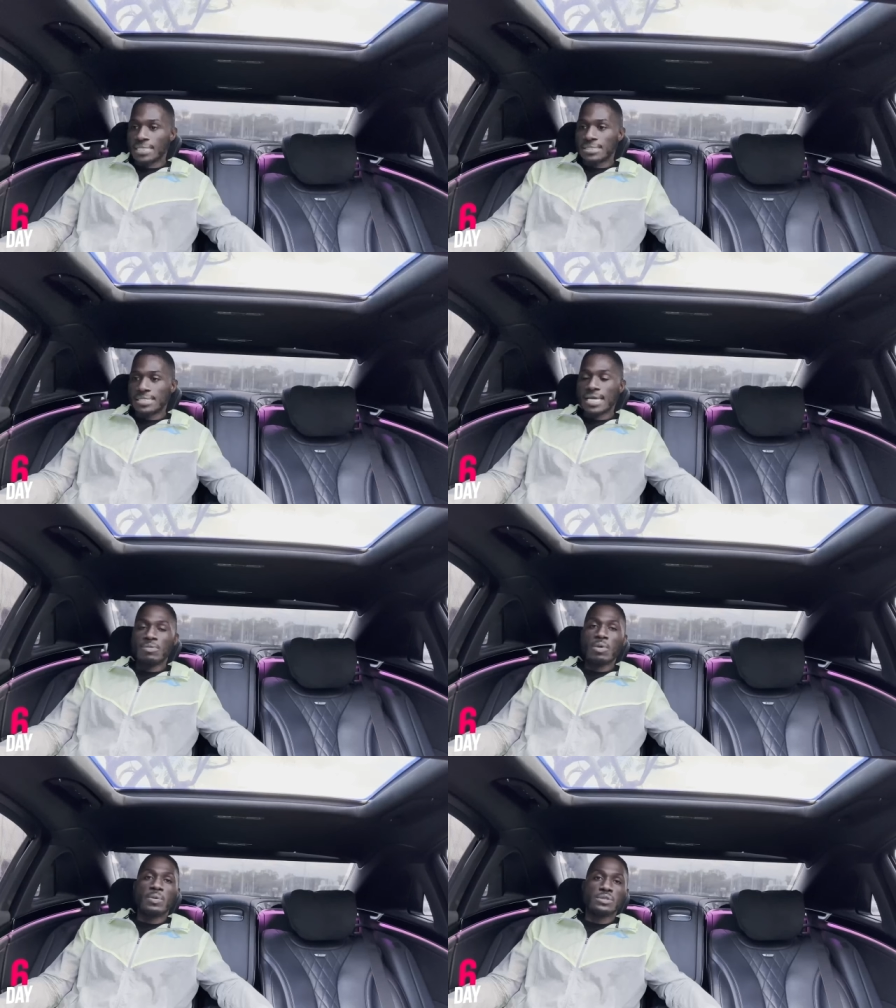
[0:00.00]
say
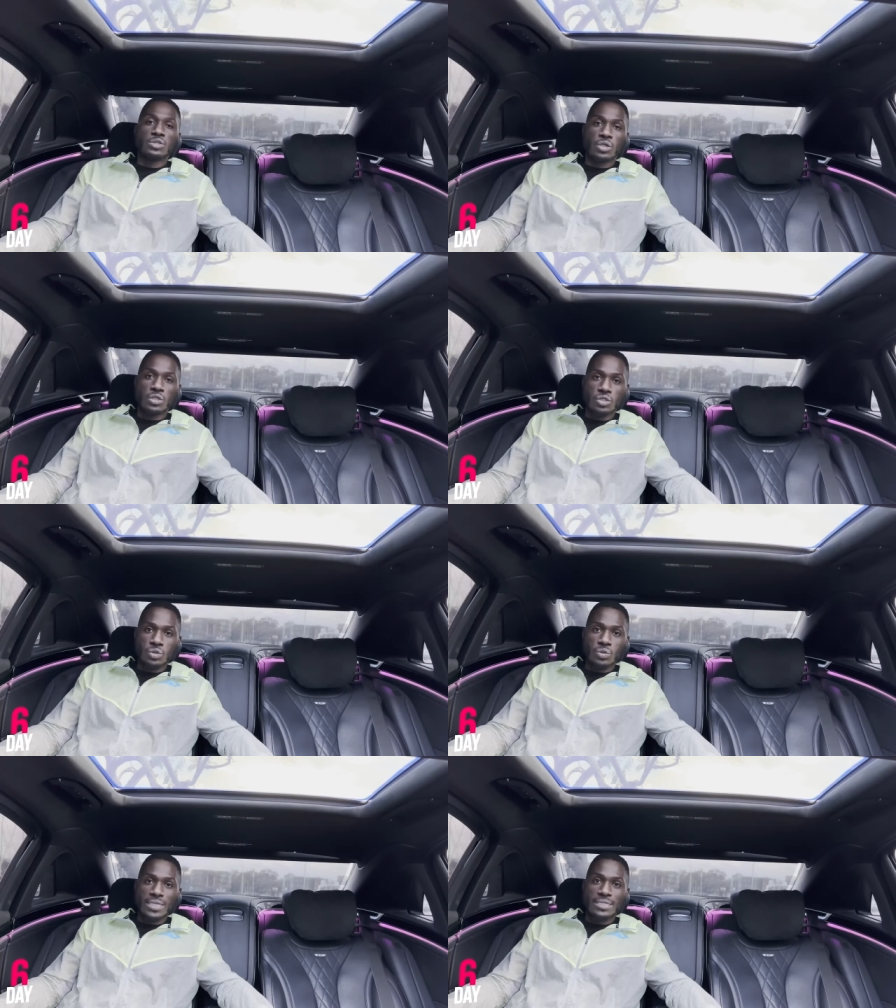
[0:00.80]
what we was gonna
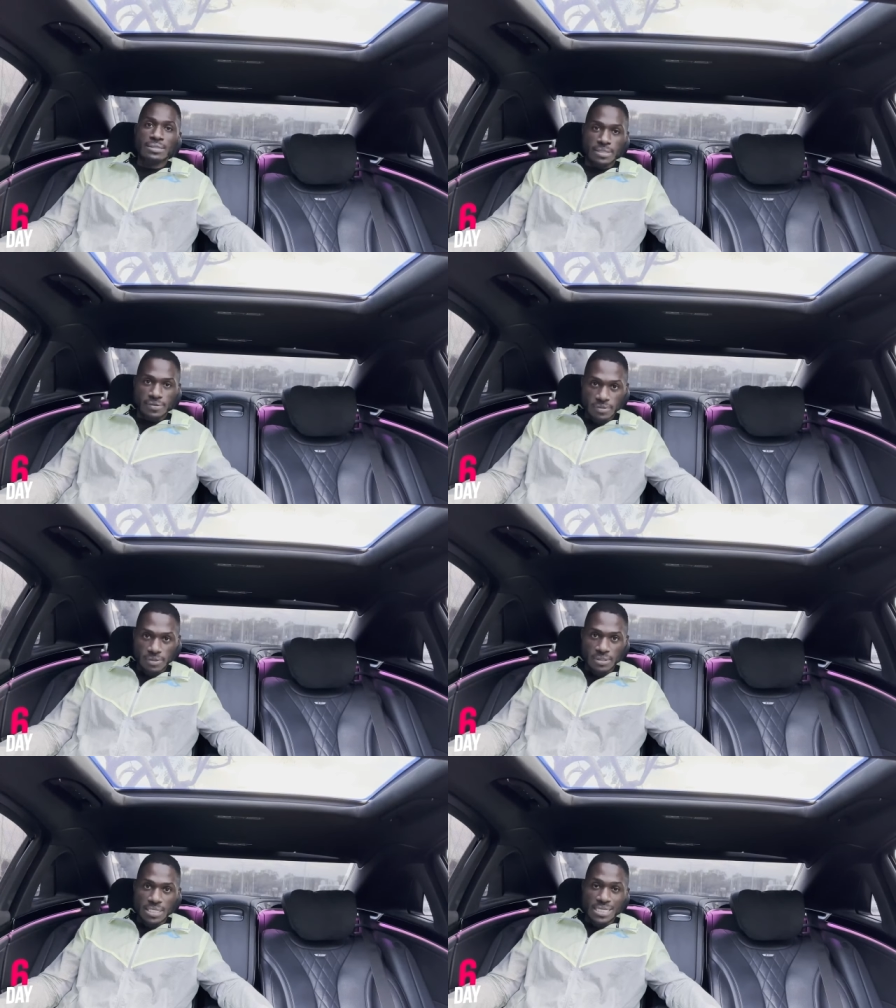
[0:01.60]
do and deliver.
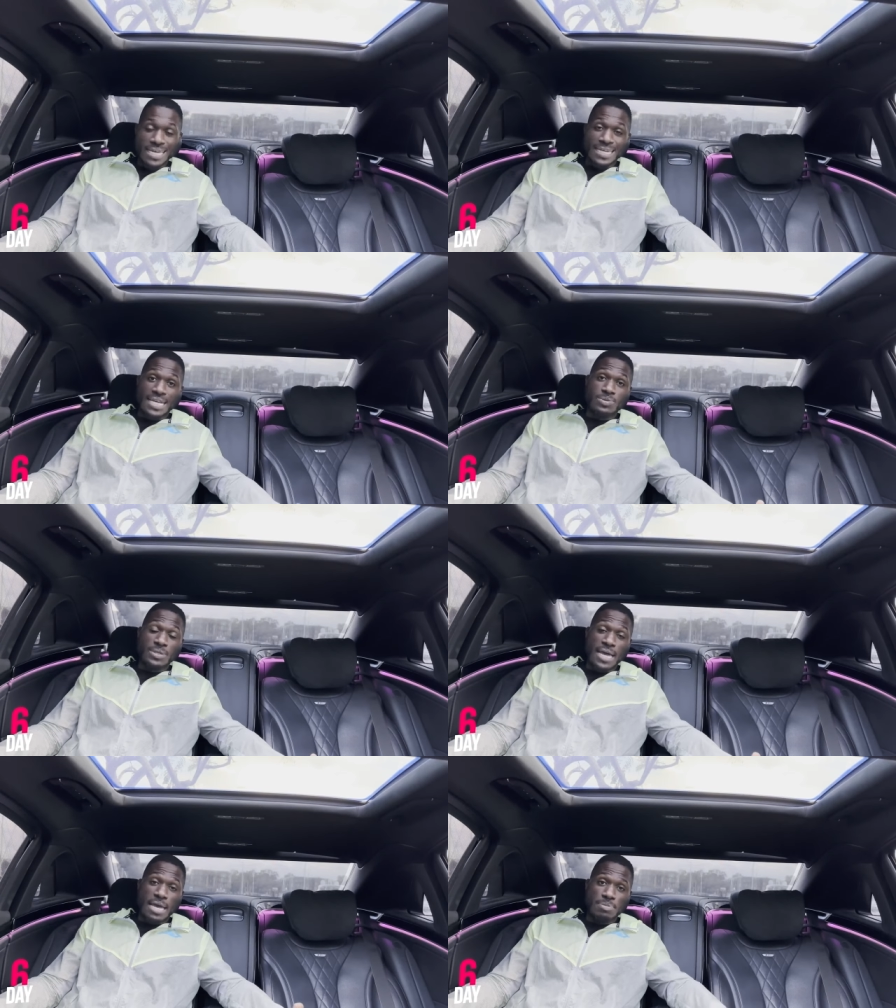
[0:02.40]
And that's what
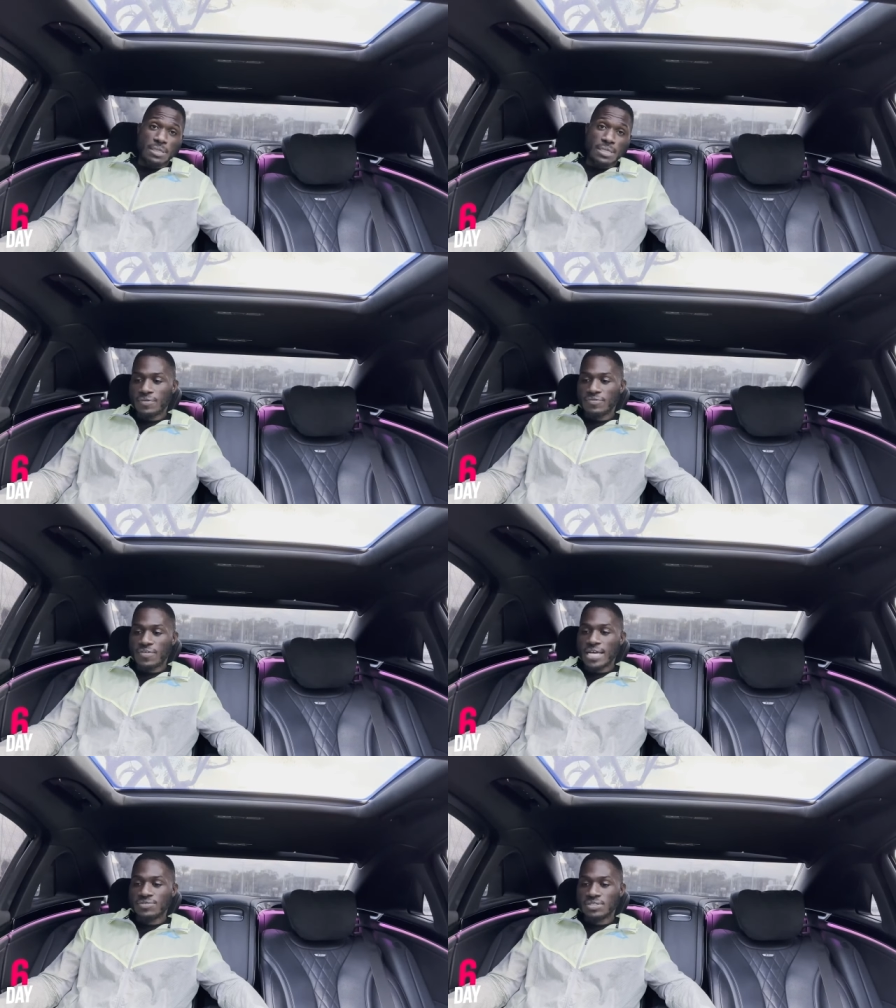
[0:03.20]
happened. I
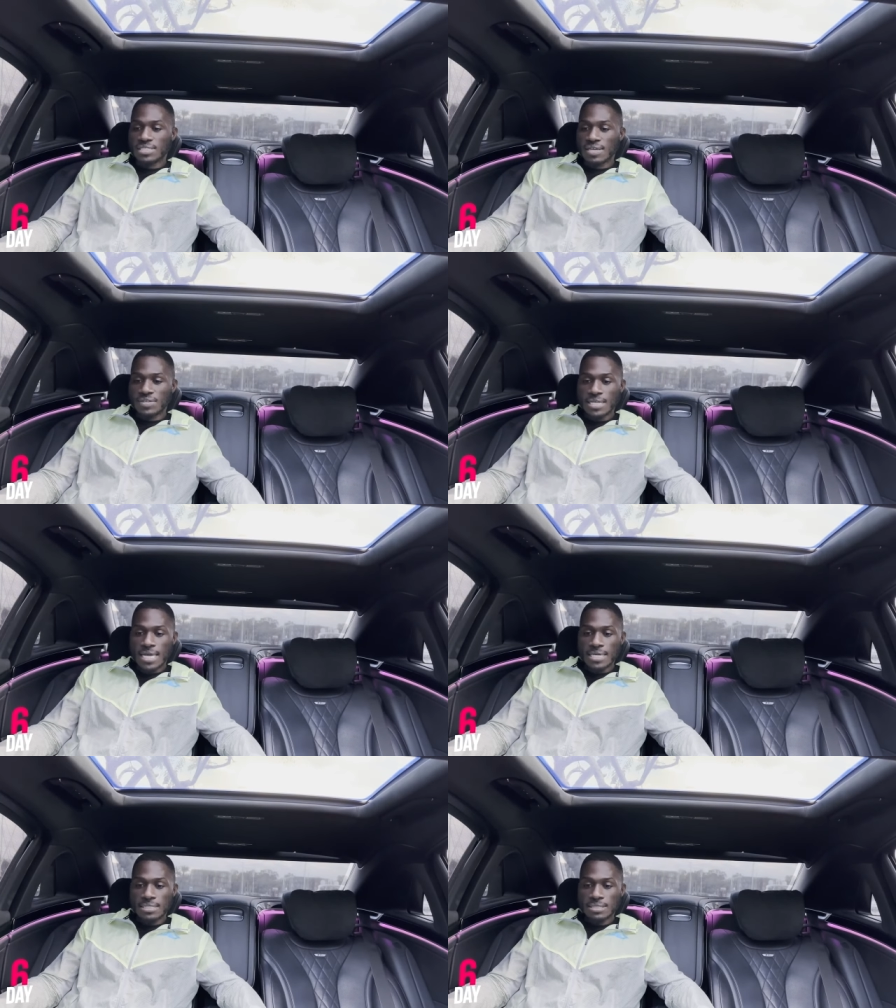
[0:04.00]
fast for seven
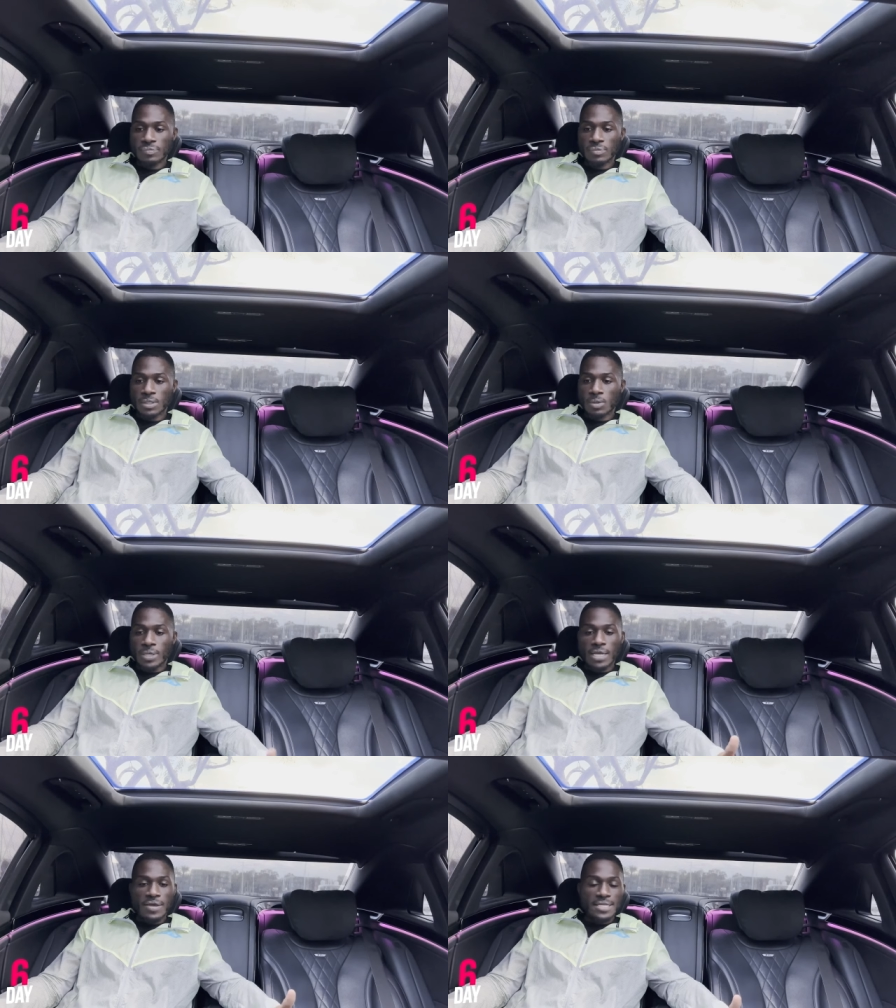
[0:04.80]
days. We're
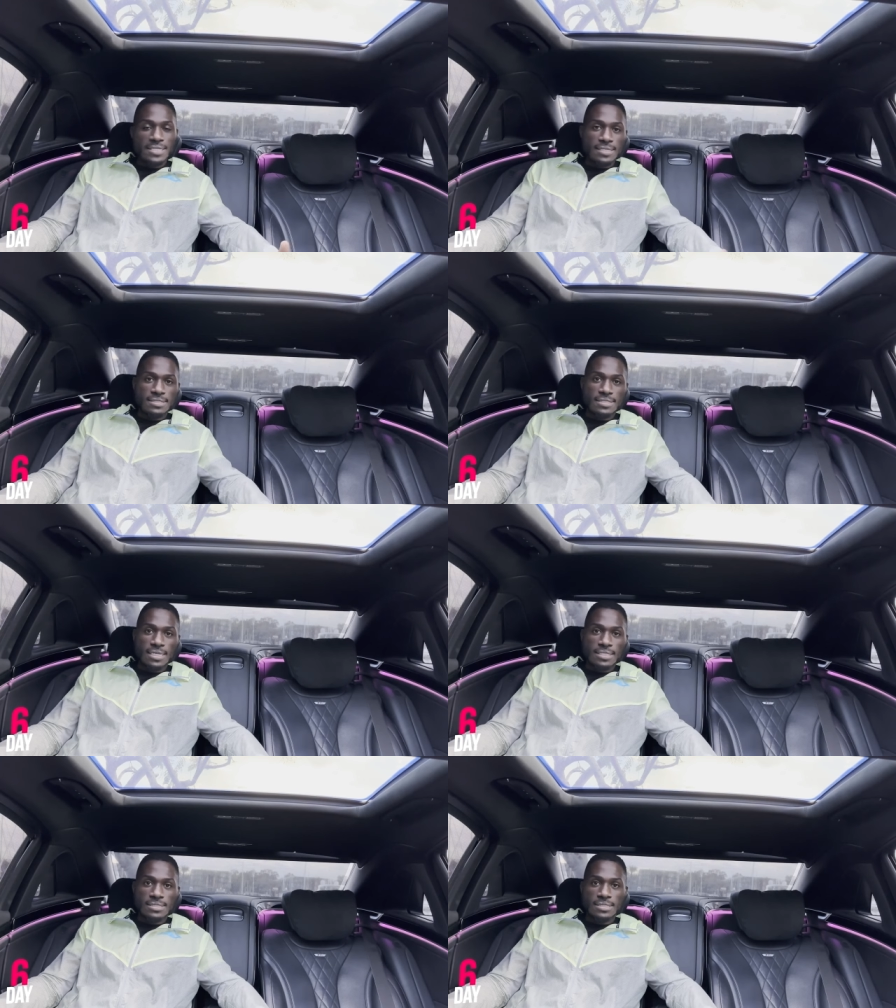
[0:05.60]
here at day
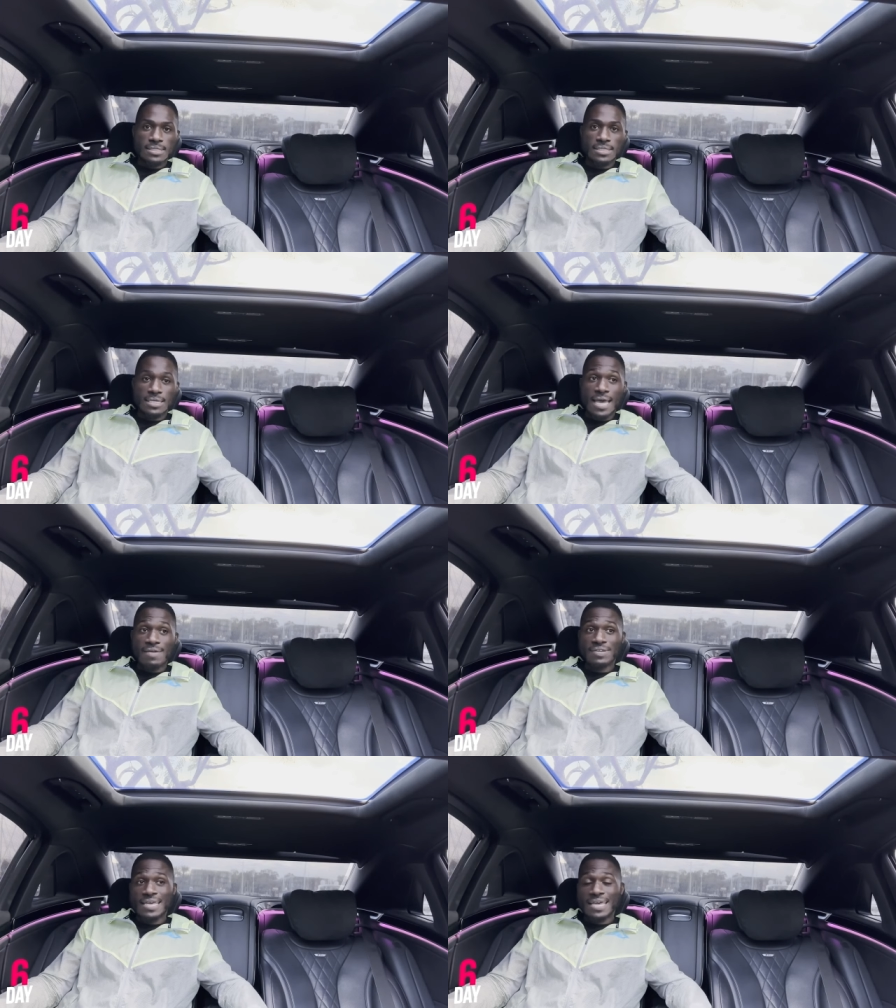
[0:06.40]
six. I
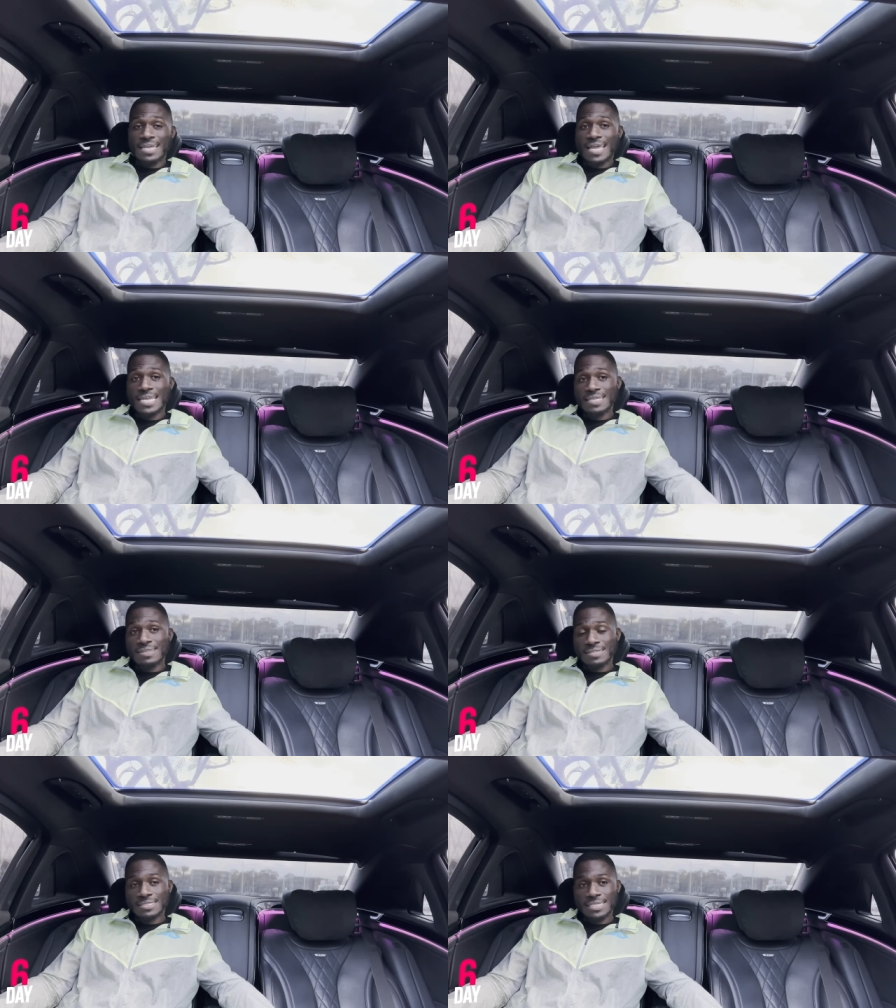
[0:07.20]
haven't had
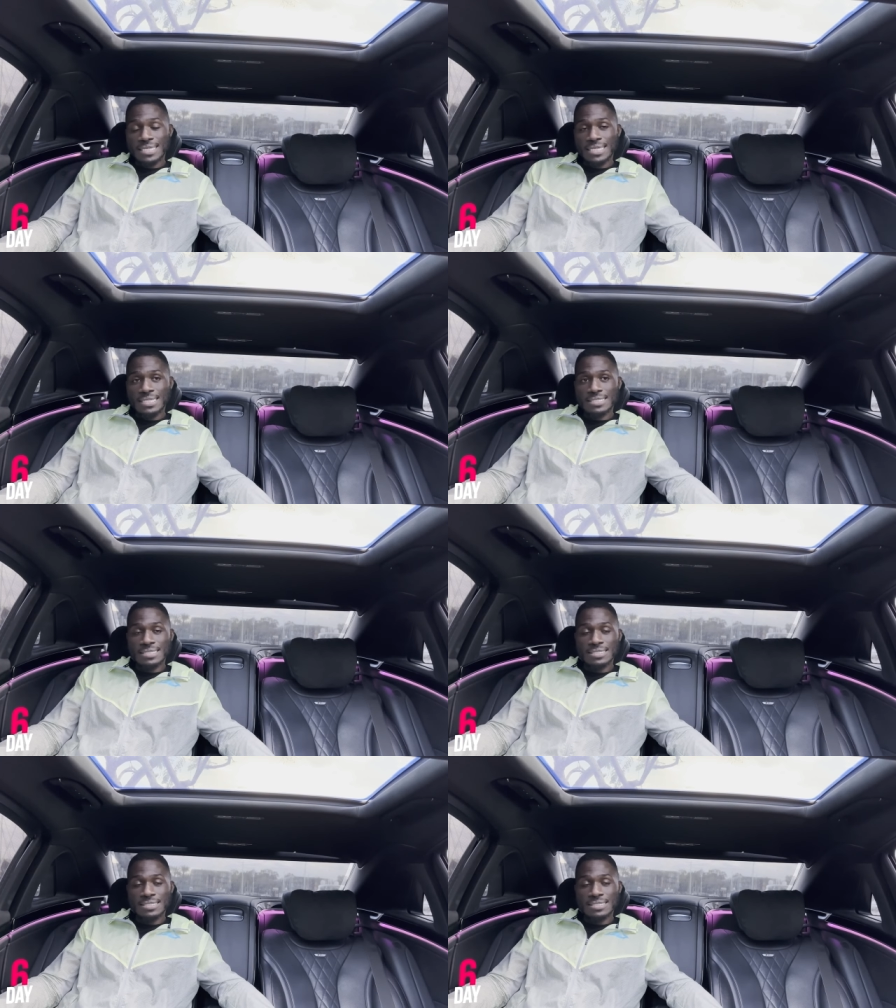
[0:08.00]
anything to eat.